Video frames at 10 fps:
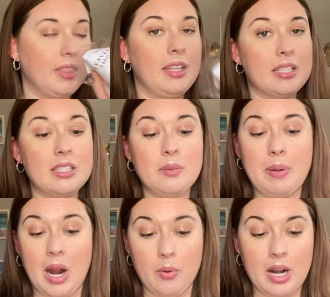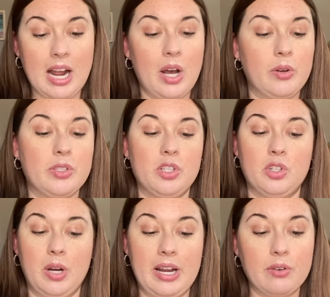This is a powerhouse,
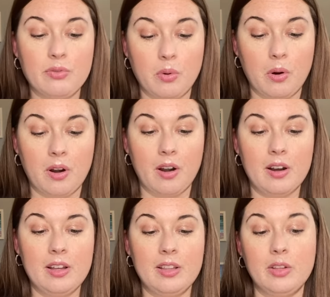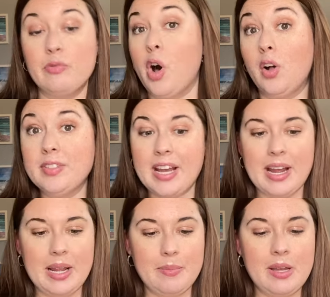great for the fall
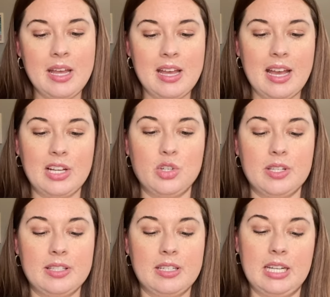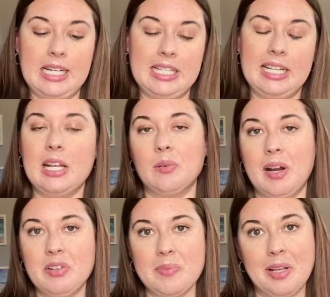time. I didn't get
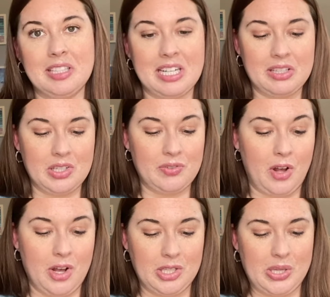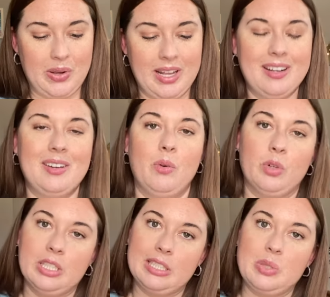around to melting it this fall, so it
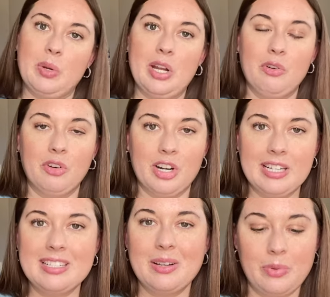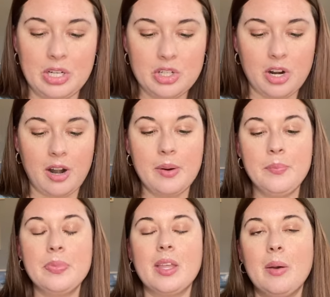worked its way over into winter.
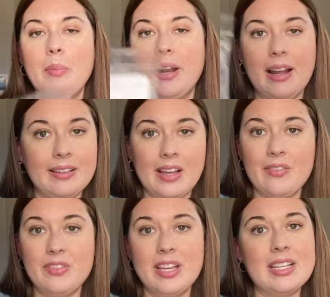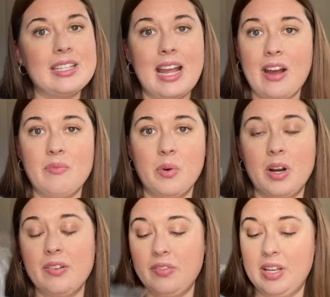But I love this. I have more
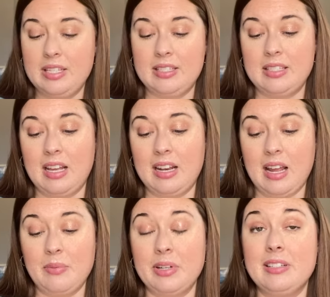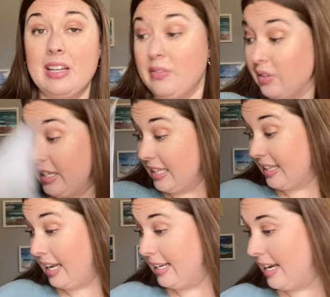of this, and I would definitely get
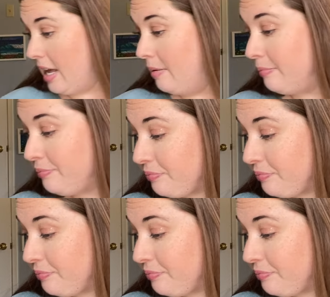that again.